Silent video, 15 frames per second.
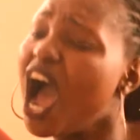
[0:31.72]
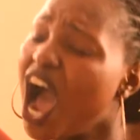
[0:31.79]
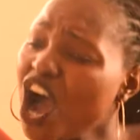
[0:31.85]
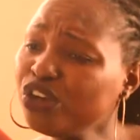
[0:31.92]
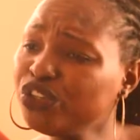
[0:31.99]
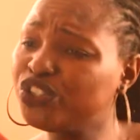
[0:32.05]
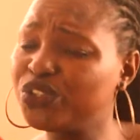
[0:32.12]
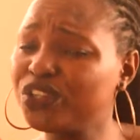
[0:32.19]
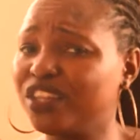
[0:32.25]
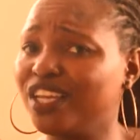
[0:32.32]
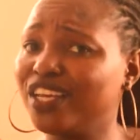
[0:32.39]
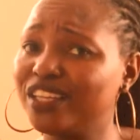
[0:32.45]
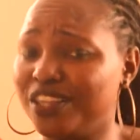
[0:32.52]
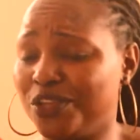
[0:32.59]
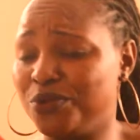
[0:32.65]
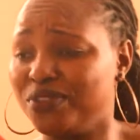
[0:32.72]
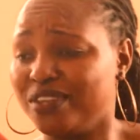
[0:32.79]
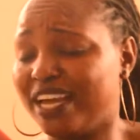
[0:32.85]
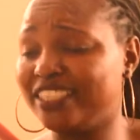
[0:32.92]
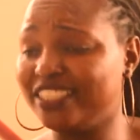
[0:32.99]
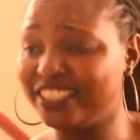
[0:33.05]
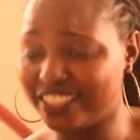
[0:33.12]
How do you think the youth
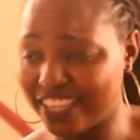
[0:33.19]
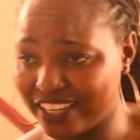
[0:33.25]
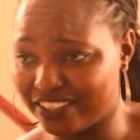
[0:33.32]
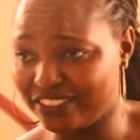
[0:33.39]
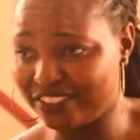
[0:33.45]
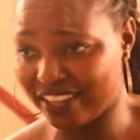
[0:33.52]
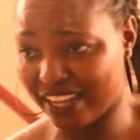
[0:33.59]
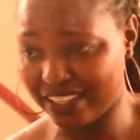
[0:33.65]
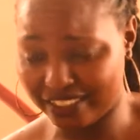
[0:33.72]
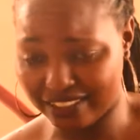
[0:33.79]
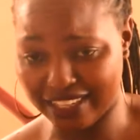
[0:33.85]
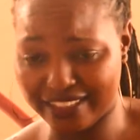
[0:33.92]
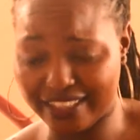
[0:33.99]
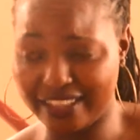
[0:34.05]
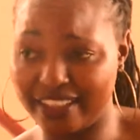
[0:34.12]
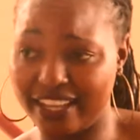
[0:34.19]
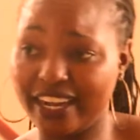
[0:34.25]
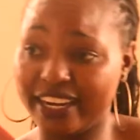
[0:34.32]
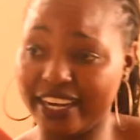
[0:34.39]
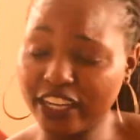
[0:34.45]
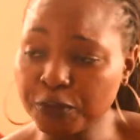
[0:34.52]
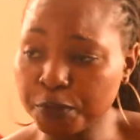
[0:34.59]
can change? They
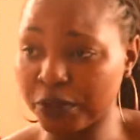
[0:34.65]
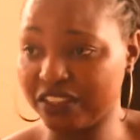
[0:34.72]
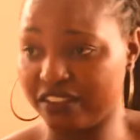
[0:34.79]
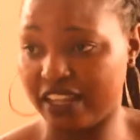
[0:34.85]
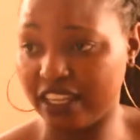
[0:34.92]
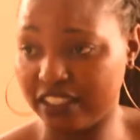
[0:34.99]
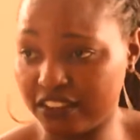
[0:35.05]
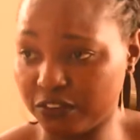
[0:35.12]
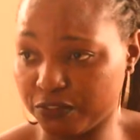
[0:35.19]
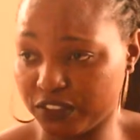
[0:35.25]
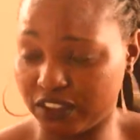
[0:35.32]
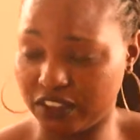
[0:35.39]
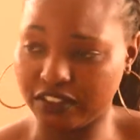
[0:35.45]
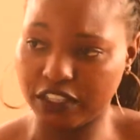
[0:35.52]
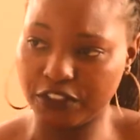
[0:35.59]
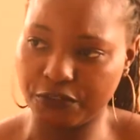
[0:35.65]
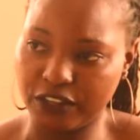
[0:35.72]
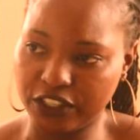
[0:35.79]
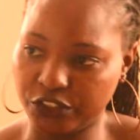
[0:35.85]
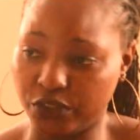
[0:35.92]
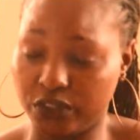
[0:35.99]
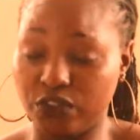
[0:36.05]
can express their
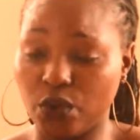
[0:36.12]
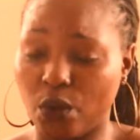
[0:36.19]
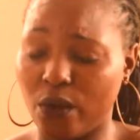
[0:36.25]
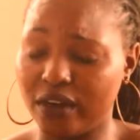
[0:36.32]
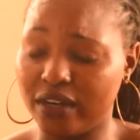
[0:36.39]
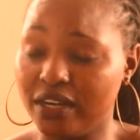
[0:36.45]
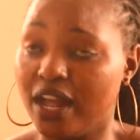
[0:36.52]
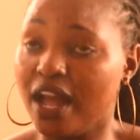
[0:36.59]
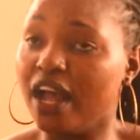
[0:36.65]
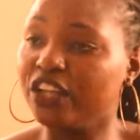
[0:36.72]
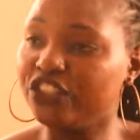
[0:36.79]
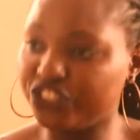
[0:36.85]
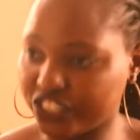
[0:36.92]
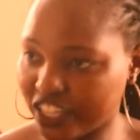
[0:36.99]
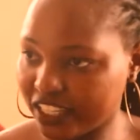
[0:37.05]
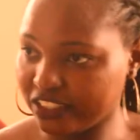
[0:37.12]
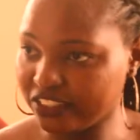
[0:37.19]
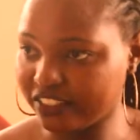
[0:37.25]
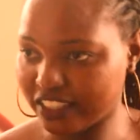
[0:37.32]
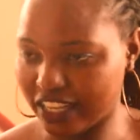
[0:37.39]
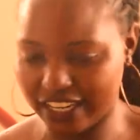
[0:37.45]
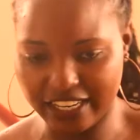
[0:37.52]
dissatisfactions or
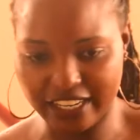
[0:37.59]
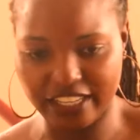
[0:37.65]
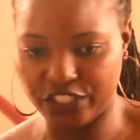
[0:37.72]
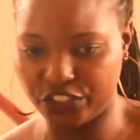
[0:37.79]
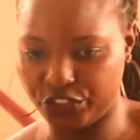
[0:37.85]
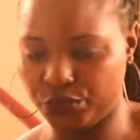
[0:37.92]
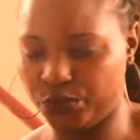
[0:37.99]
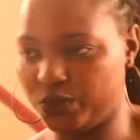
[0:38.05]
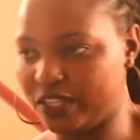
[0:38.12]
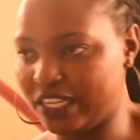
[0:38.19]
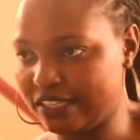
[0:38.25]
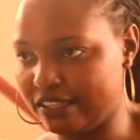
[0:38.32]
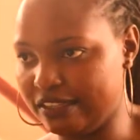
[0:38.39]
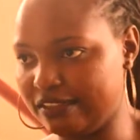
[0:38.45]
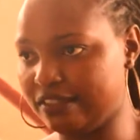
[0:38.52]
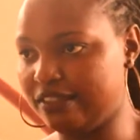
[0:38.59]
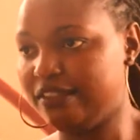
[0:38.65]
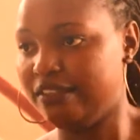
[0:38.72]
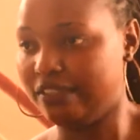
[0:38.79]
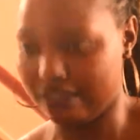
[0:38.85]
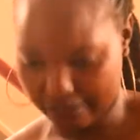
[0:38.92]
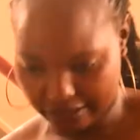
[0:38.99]
change any issue that is
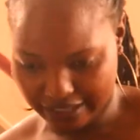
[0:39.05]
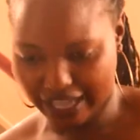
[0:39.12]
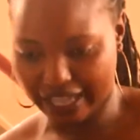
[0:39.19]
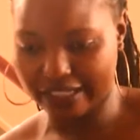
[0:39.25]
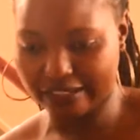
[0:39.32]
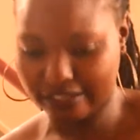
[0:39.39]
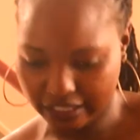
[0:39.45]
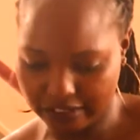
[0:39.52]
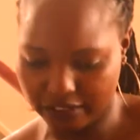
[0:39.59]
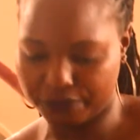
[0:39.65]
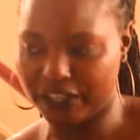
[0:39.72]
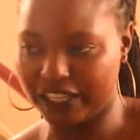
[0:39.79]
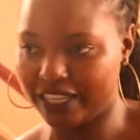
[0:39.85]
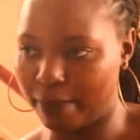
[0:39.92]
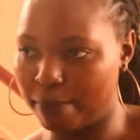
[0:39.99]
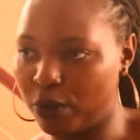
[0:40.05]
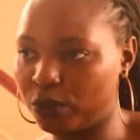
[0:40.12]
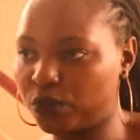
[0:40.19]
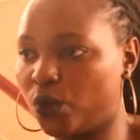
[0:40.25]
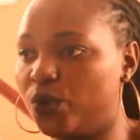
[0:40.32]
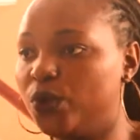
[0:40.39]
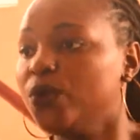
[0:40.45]
they are dissatisfied about
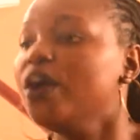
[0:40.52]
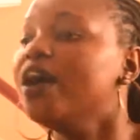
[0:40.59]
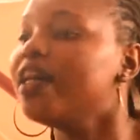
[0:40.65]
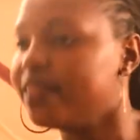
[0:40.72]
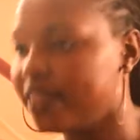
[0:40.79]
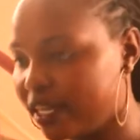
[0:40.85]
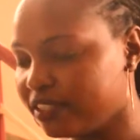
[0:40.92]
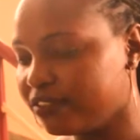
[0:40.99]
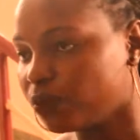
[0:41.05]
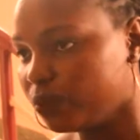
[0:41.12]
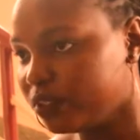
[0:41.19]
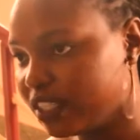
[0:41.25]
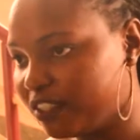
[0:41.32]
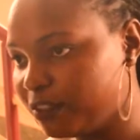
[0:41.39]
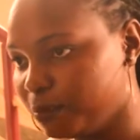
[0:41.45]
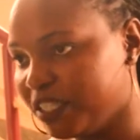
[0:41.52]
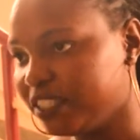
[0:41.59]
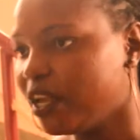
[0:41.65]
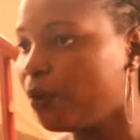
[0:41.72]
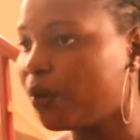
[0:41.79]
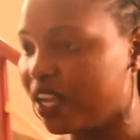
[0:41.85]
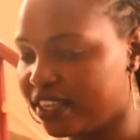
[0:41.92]
or their discontentment.
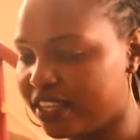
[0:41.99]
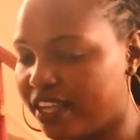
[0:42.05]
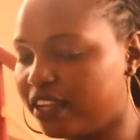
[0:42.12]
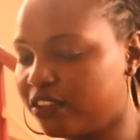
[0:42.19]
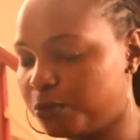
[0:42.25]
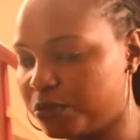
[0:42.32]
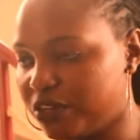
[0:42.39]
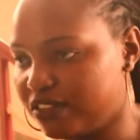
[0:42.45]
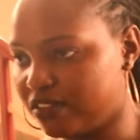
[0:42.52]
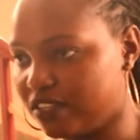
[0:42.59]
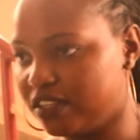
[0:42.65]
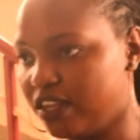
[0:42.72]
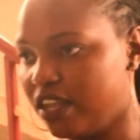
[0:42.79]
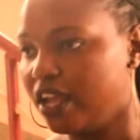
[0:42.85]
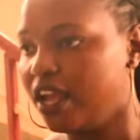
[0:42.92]
How can they express it